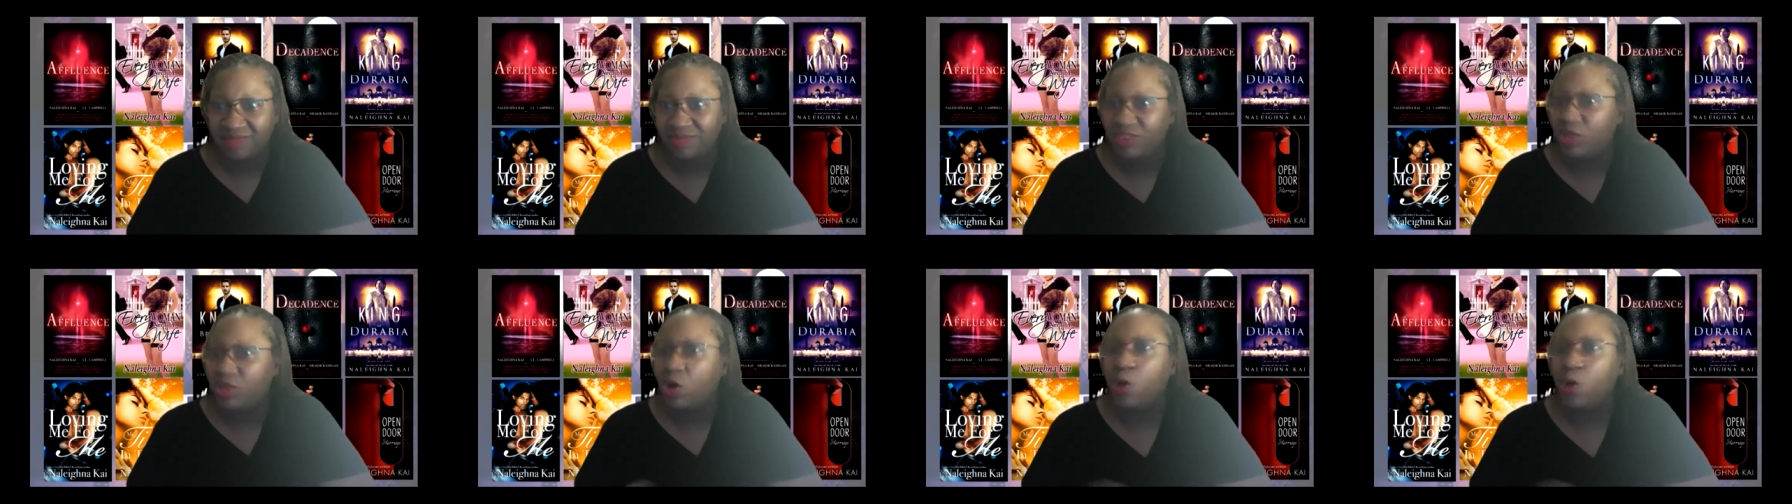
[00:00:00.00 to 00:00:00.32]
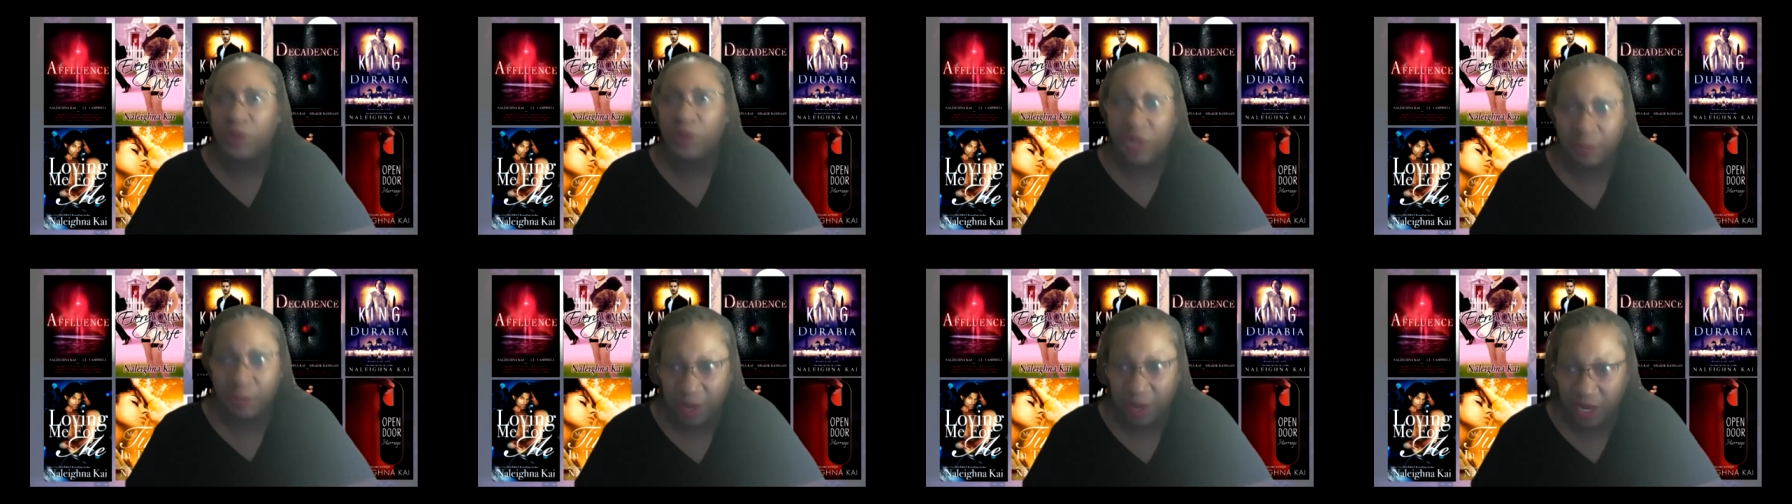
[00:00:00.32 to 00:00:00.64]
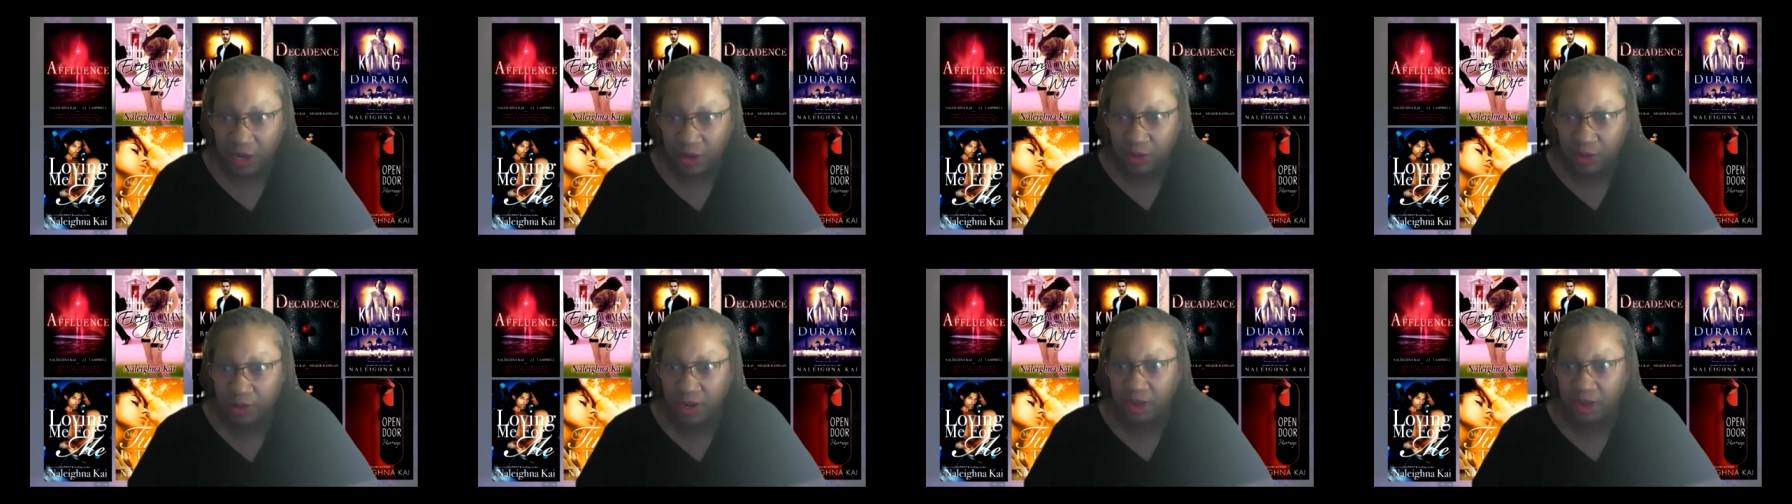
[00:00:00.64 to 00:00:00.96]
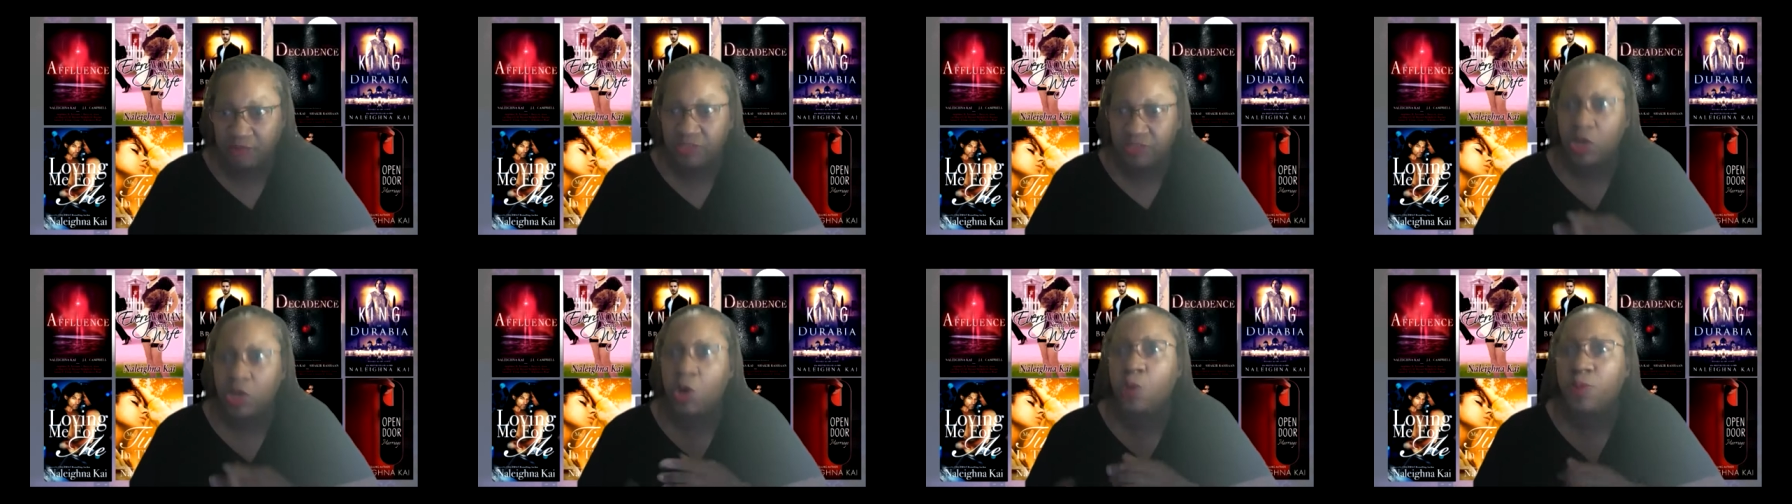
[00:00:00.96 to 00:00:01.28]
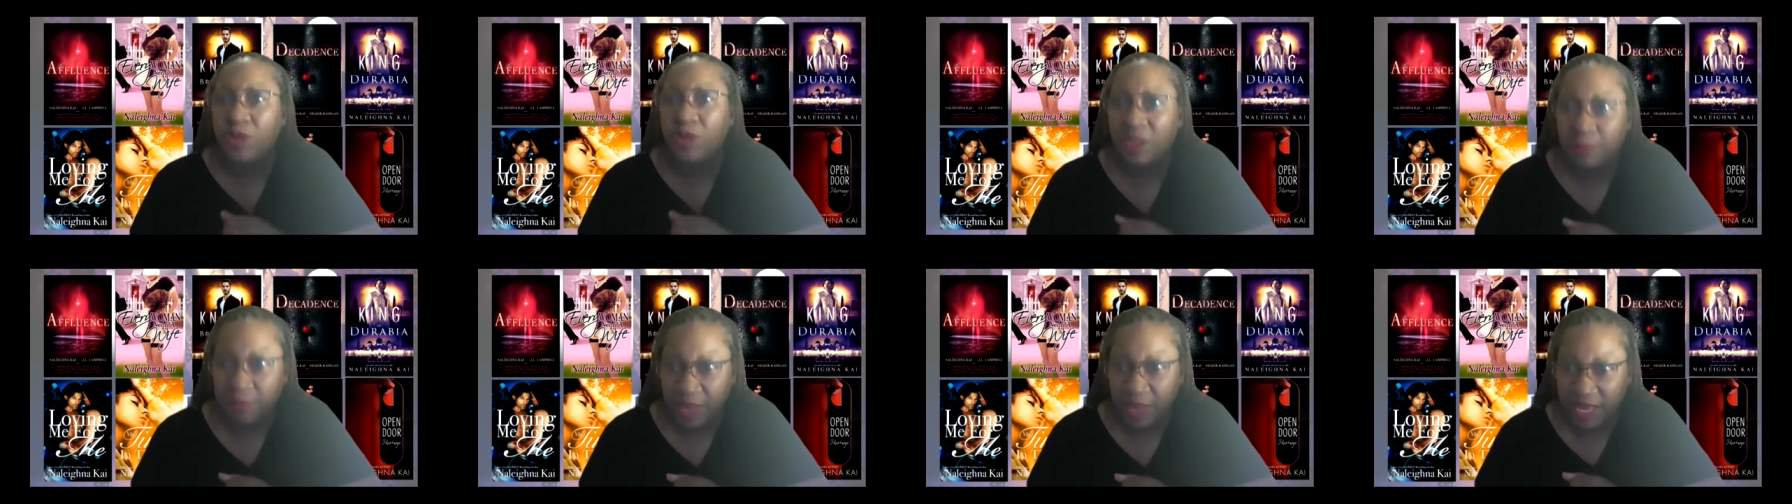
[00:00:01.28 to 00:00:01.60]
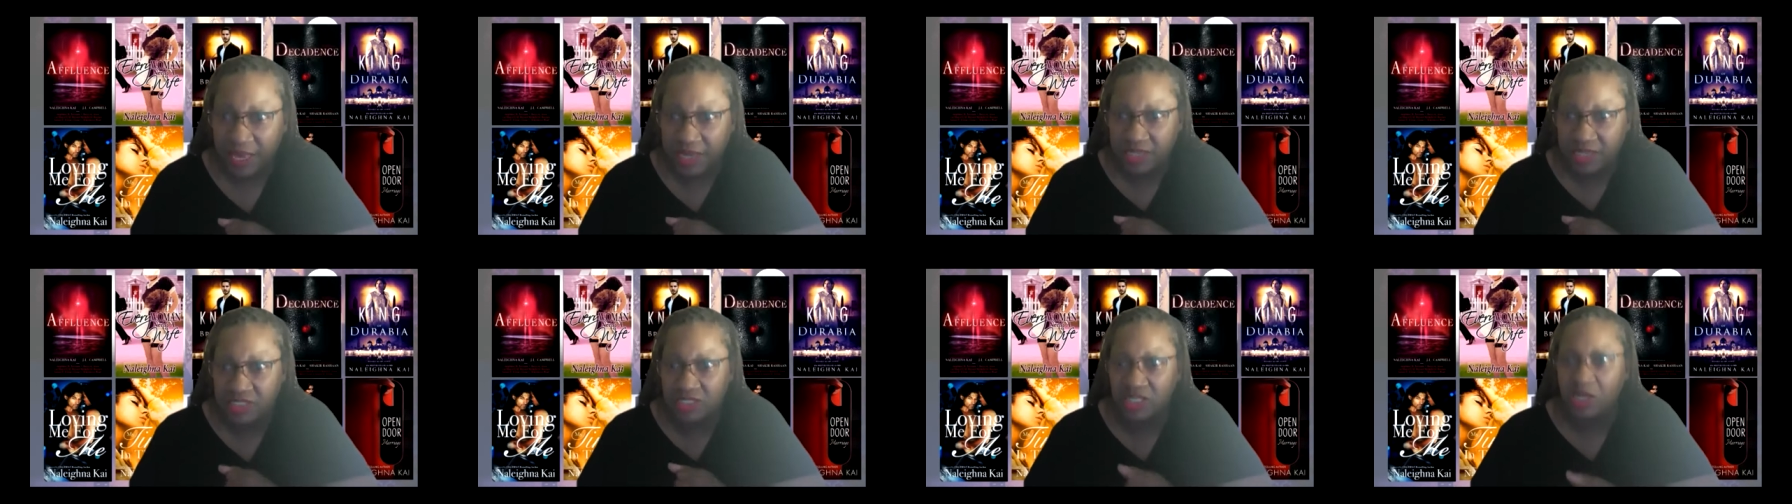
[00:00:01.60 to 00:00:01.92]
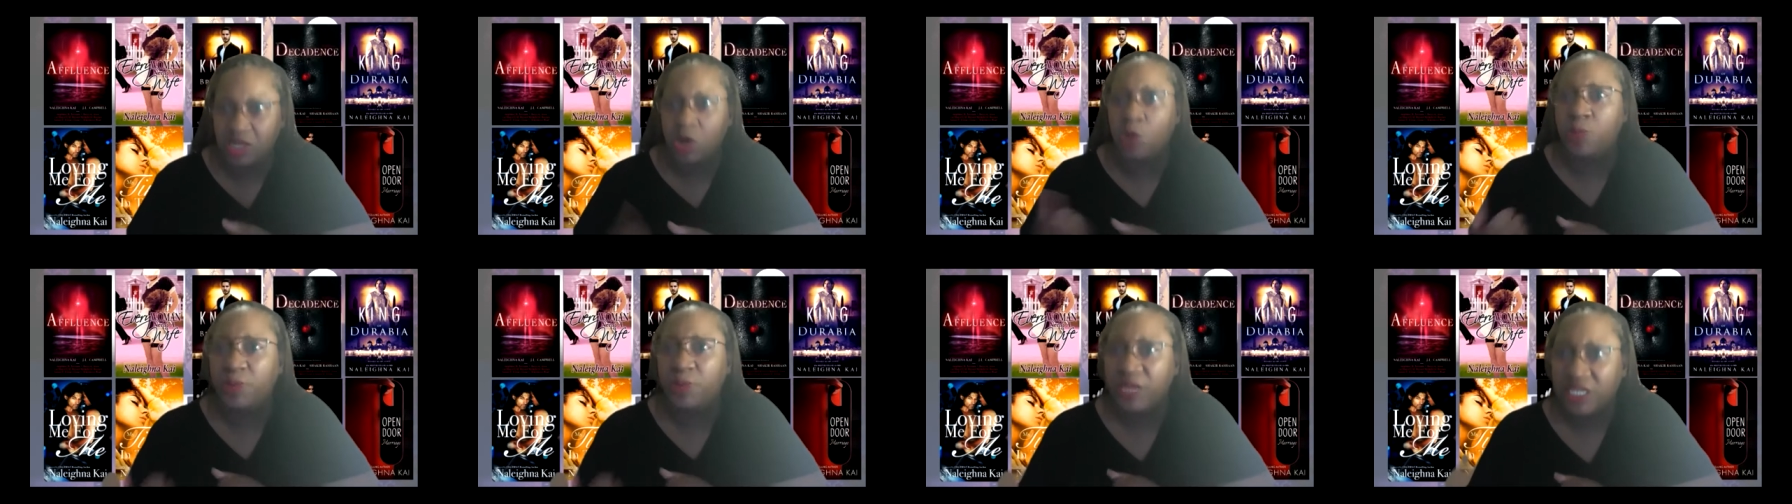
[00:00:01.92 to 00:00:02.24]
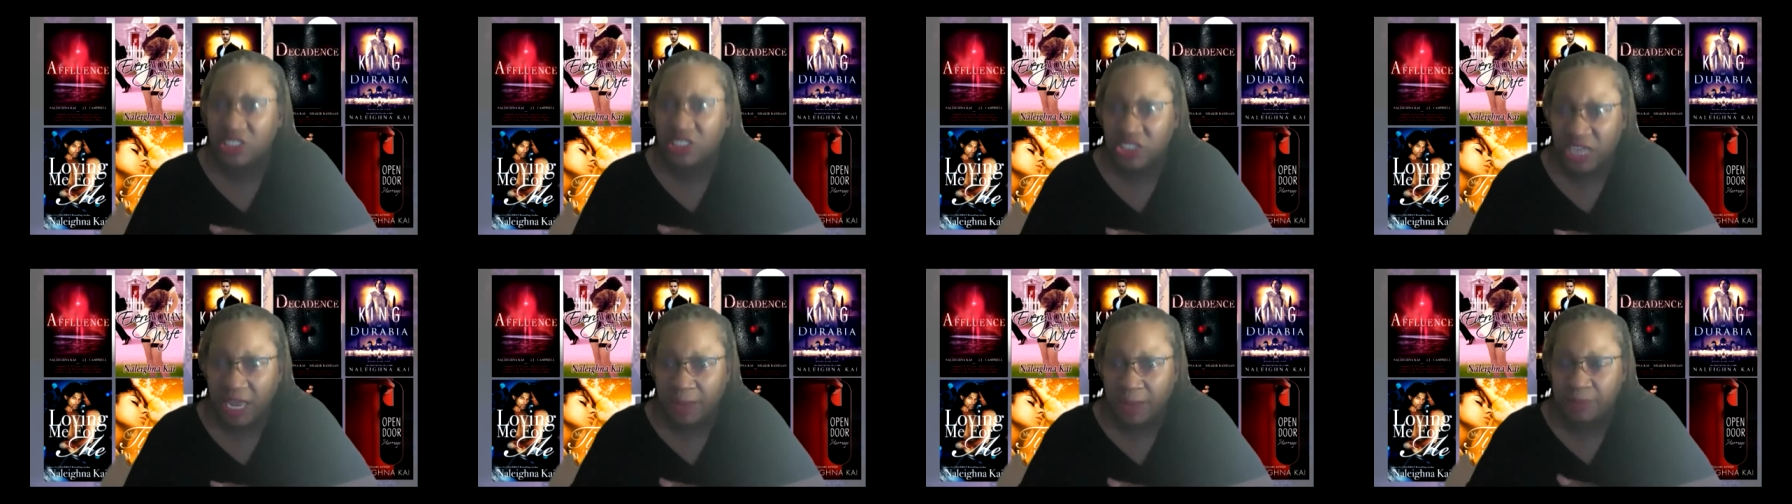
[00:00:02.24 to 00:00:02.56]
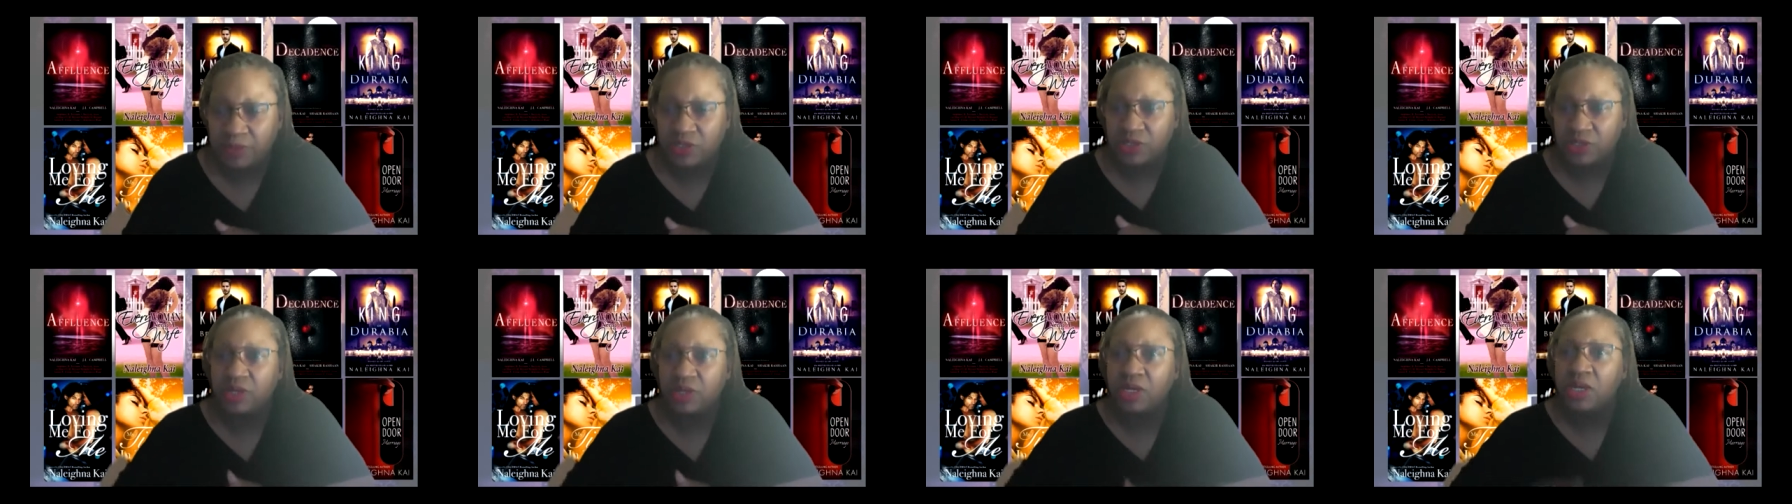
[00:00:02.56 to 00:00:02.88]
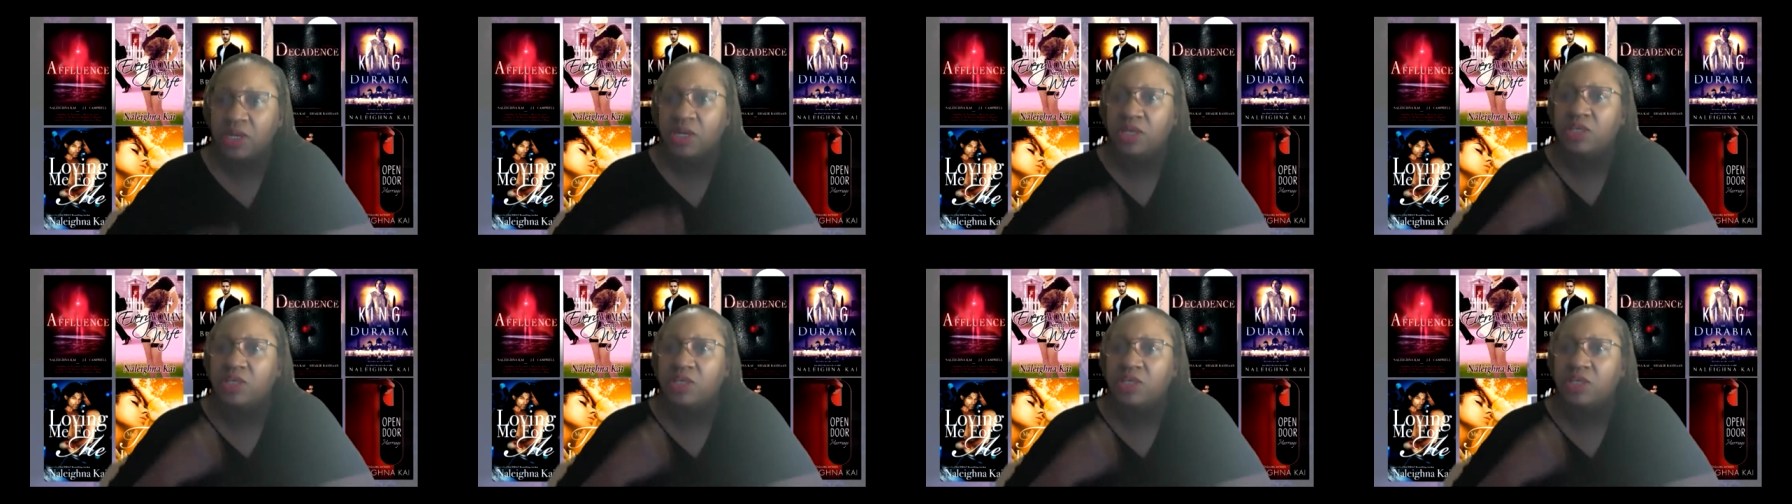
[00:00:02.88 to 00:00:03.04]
the opening paragraph, the opening page, the opening chapter.